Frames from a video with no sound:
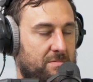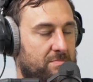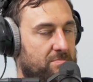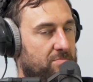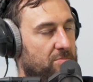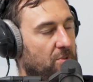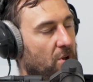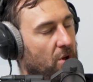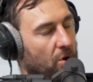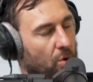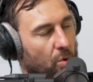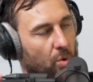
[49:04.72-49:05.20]

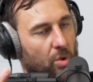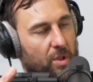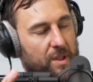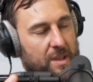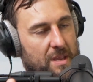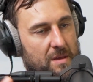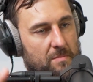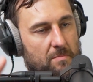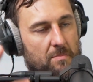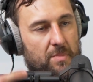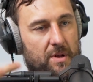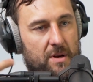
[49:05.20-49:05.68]
not all
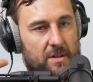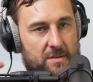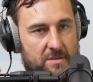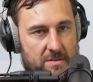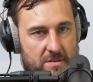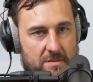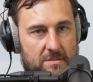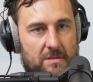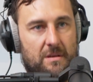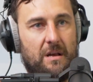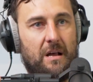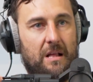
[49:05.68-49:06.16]
him, but
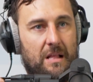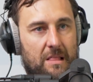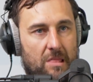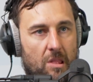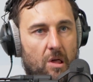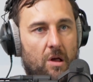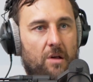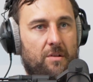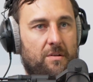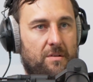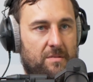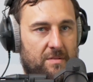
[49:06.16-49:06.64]
it's a
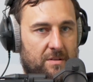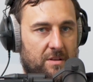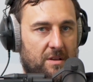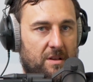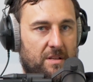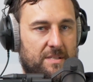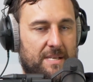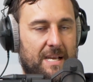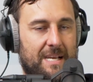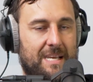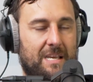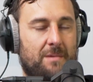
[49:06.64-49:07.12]
lot.
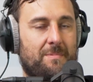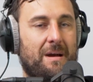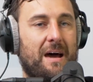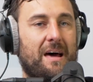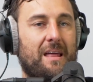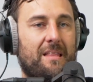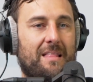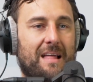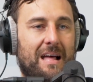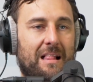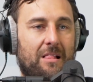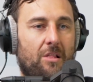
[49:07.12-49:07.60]
Take him out
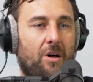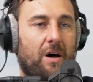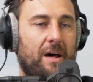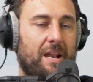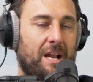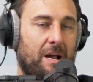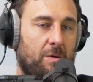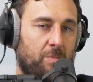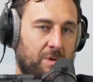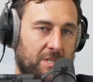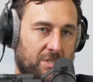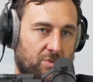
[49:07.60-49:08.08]
of that
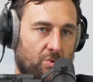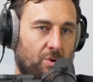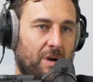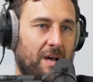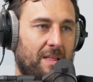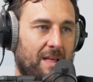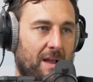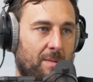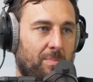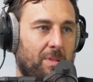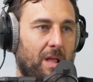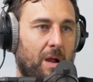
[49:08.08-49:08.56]
lineup. We saw how
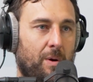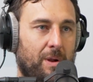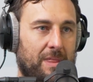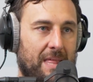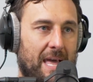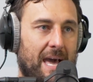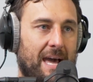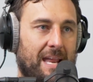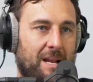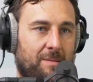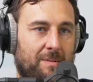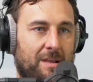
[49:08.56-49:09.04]
they play
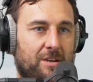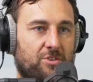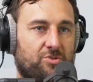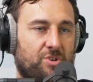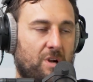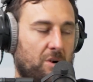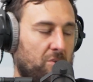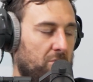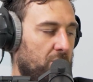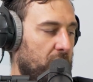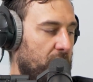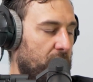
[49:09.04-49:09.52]
without him. They
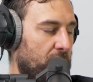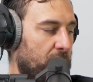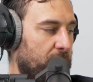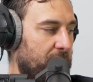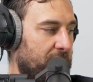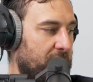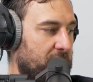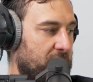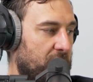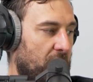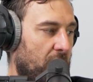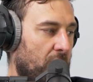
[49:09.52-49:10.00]
struggle a little
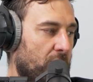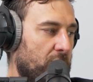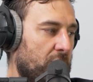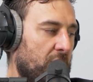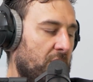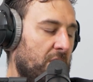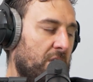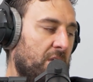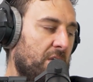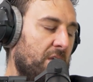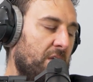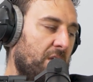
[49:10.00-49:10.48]
bit. So
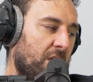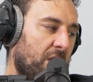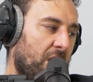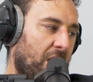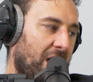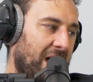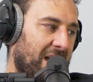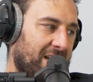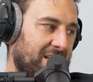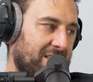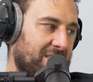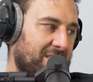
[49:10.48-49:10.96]

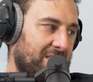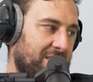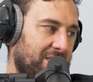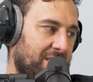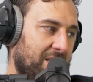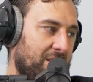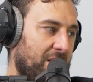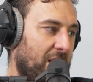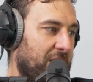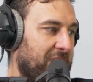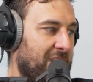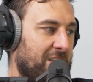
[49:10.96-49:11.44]
I just,
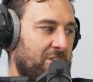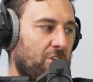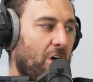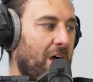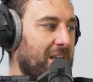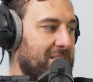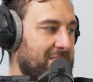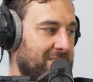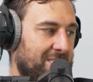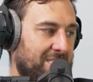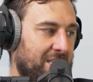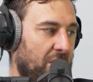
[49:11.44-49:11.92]
I think
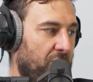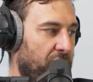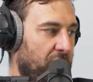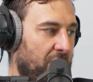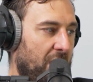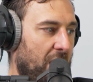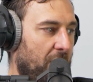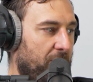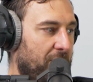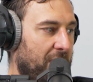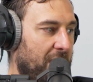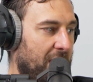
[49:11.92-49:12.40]
Dyson's definitely
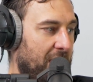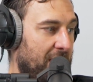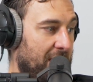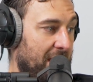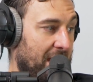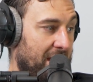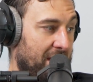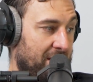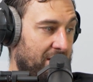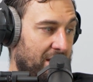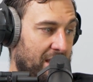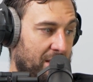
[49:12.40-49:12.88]
up there
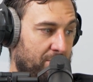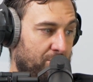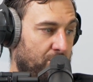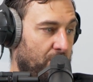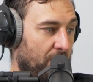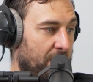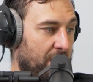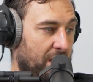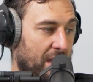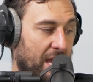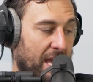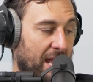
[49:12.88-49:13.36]
and
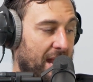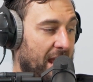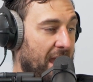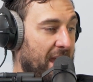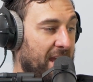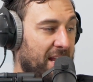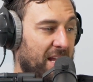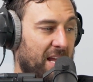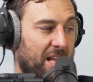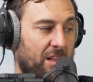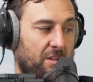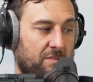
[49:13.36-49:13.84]
playing had
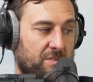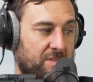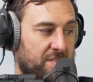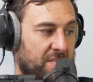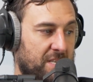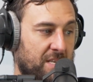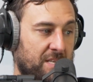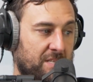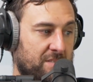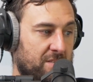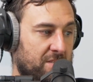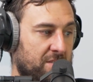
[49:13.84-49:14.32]
a hell of a
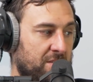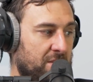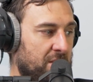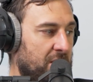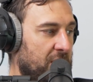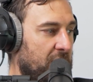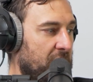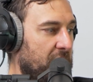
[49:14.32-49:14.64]
season.